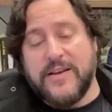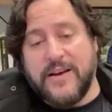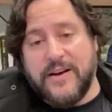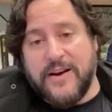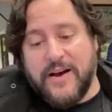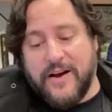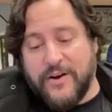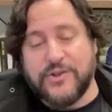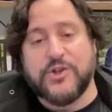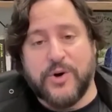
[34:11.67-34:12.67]
in
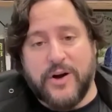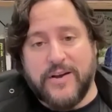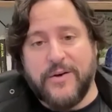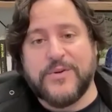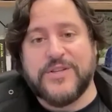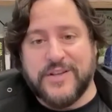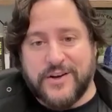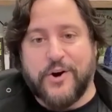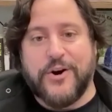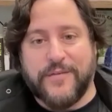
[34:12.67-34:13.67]
Australia, which is a
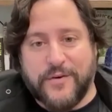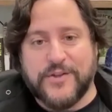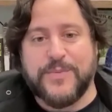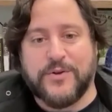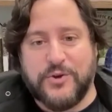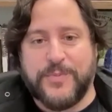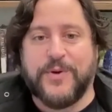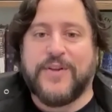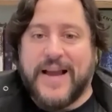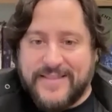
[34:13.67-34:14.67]
carnivorous
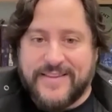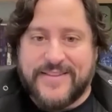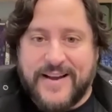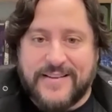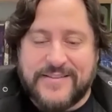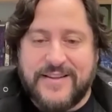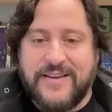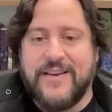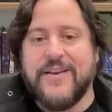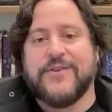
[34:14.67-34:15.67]
marsupial like the
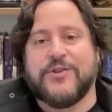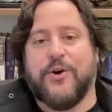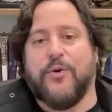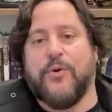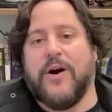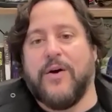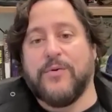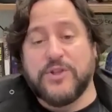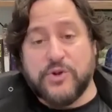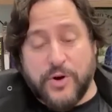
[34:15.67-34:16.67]
thylacine,
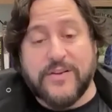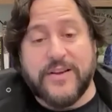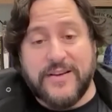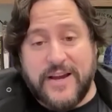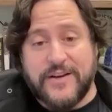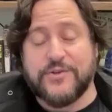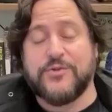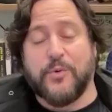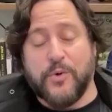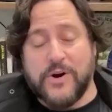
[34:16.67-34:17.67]
which is critically endangered.
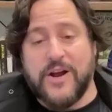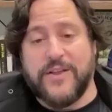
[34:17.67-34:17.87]
So we're working on